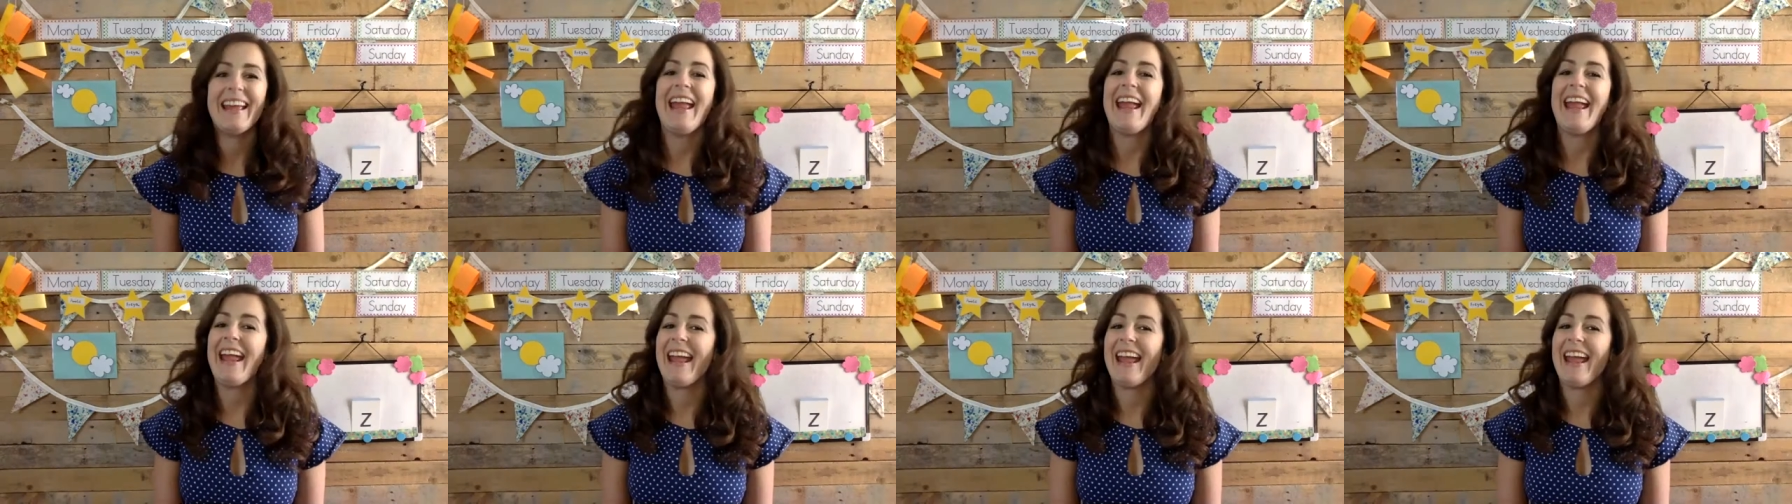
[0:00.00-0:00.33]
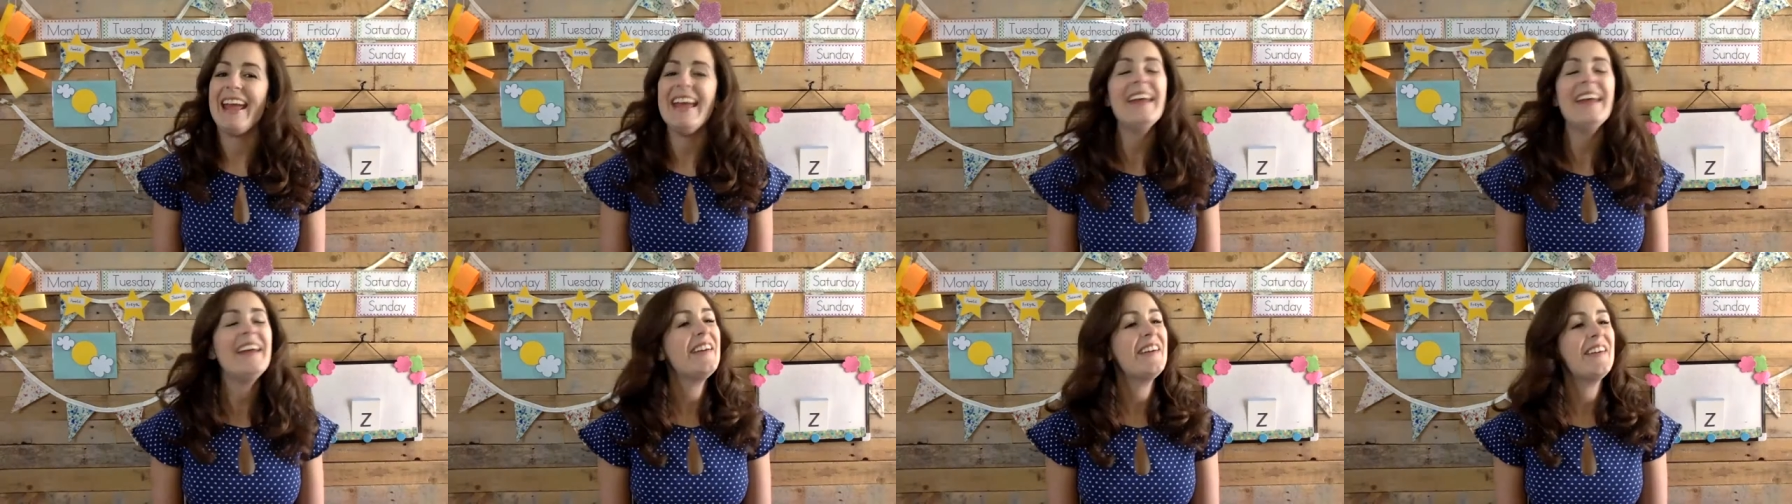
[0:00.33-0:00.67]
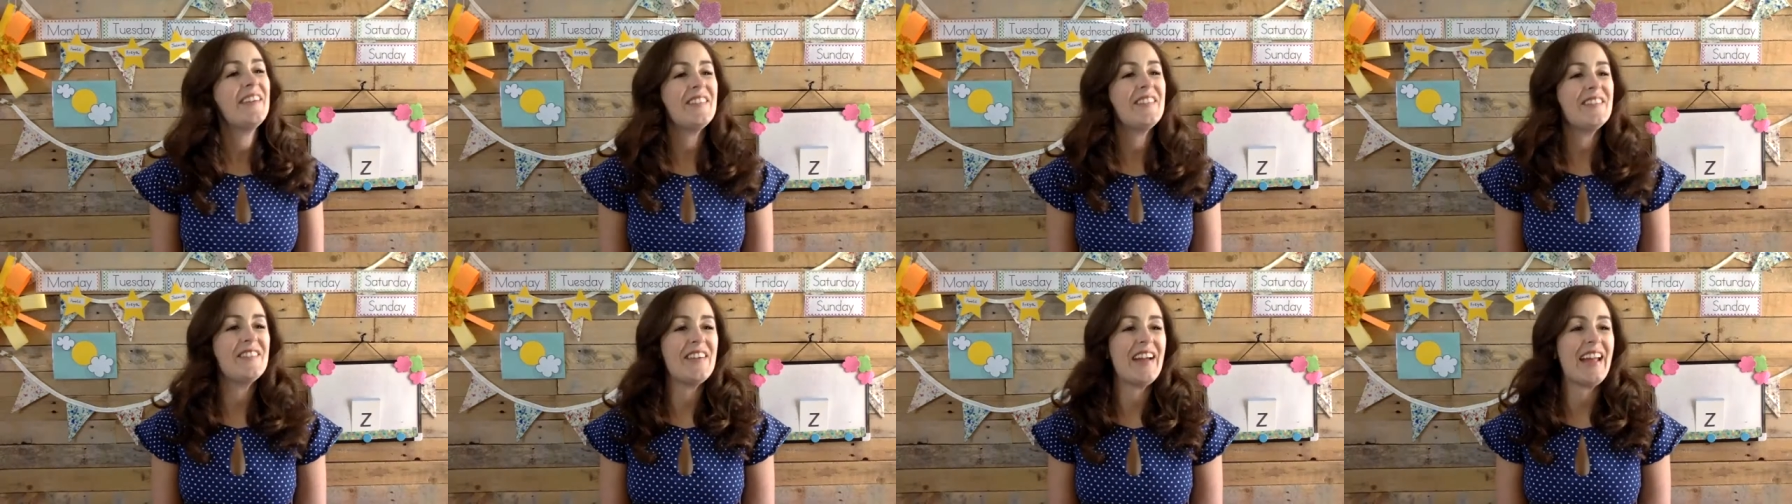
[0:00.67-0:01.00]
Here
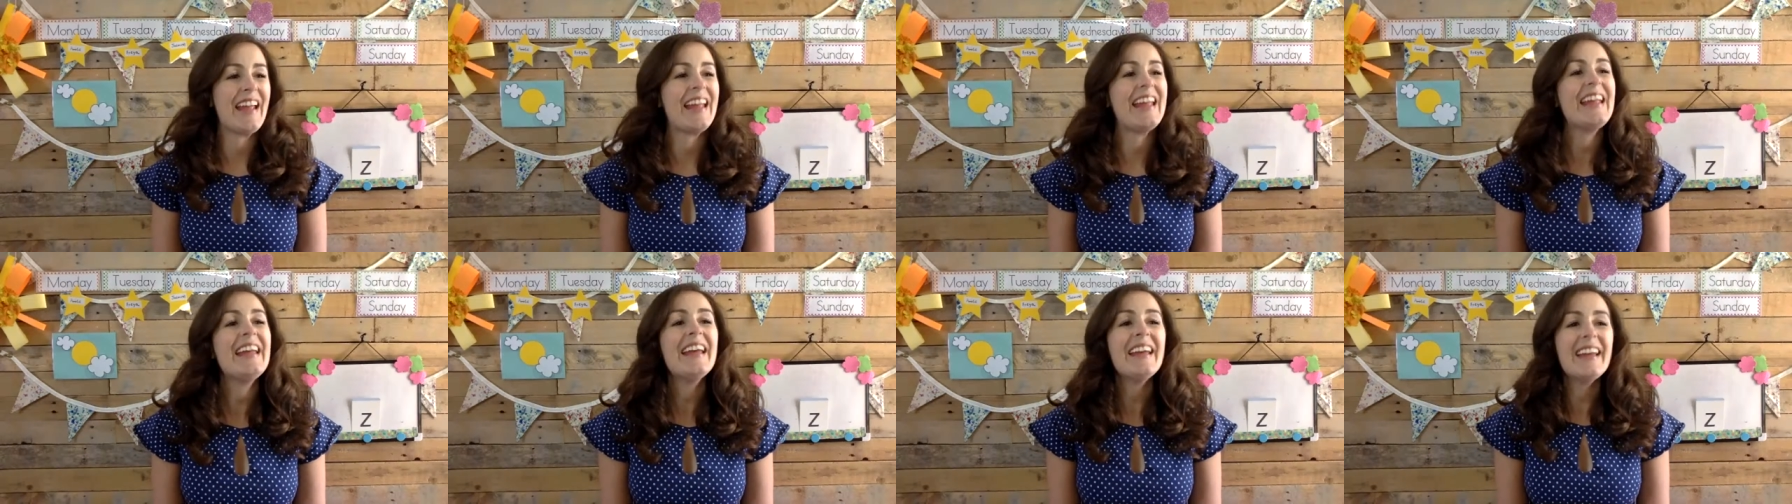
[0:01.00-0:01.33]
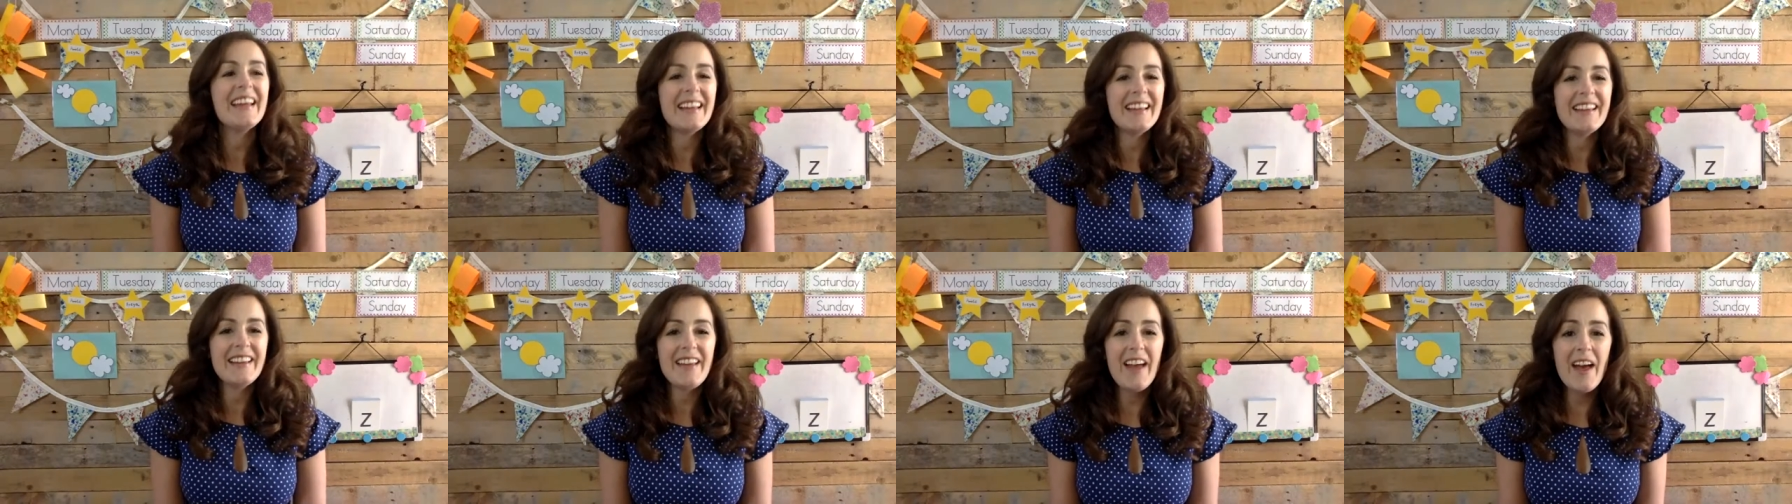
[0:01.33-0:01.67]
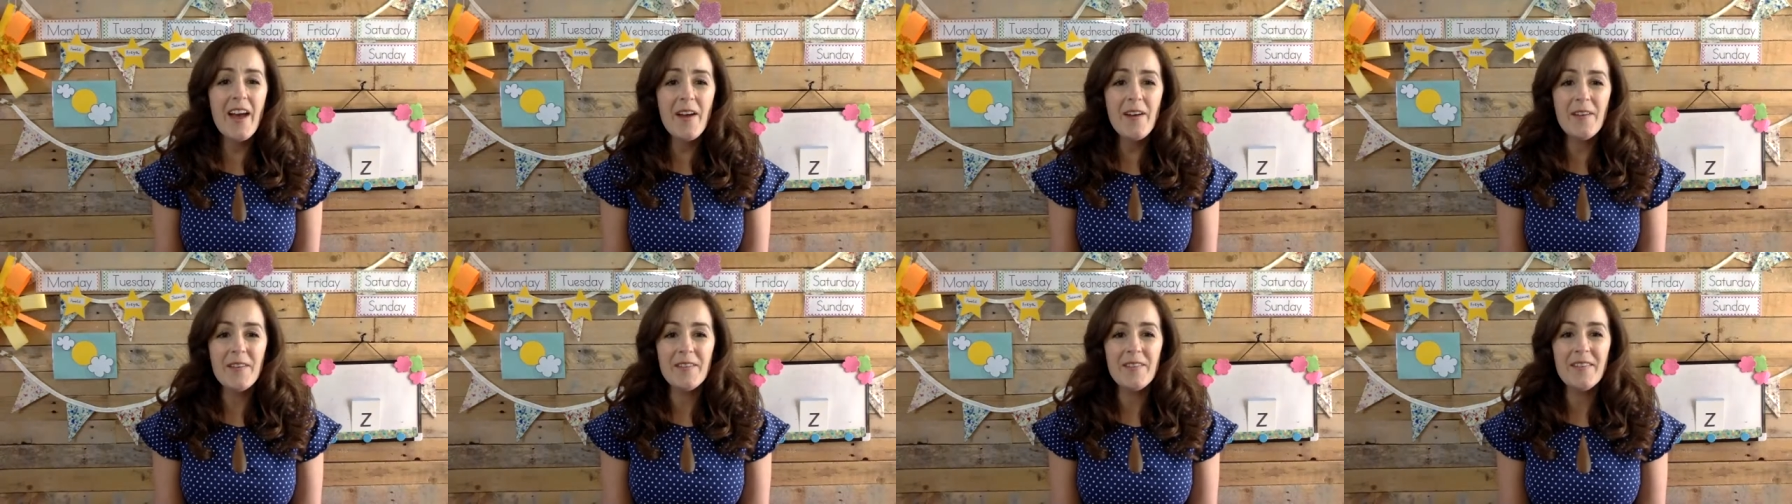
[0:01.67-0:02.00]
we
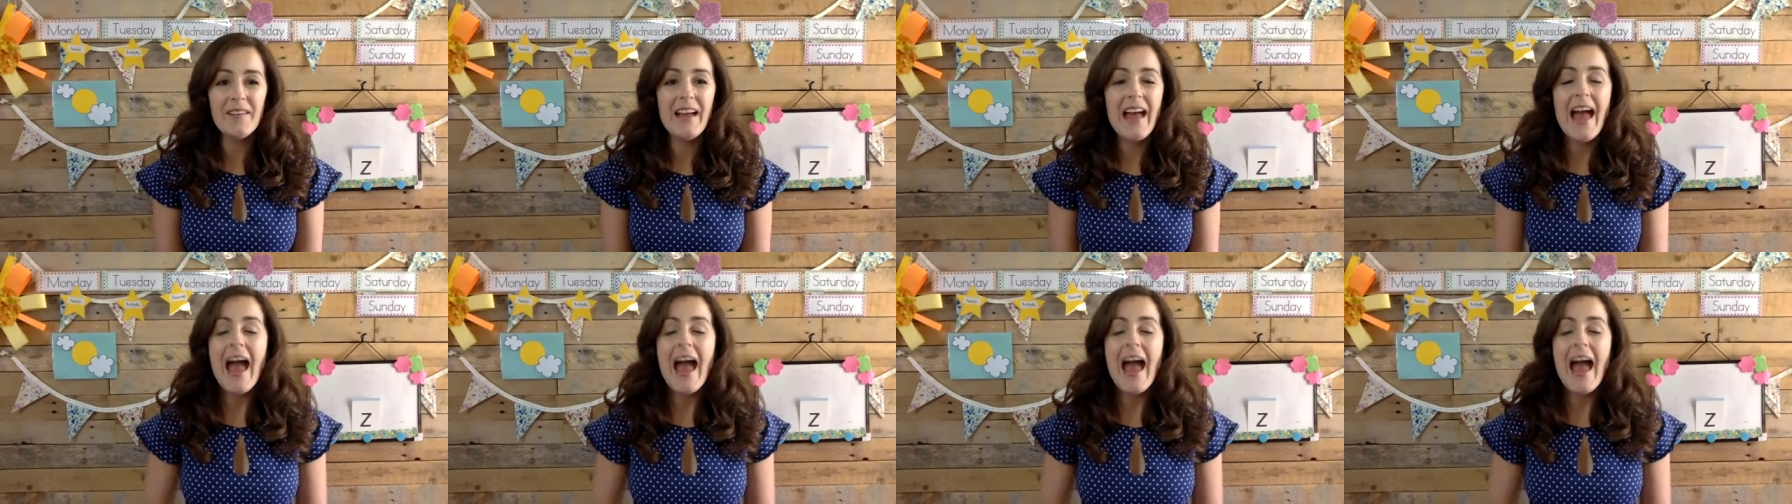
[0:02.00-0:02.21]
go.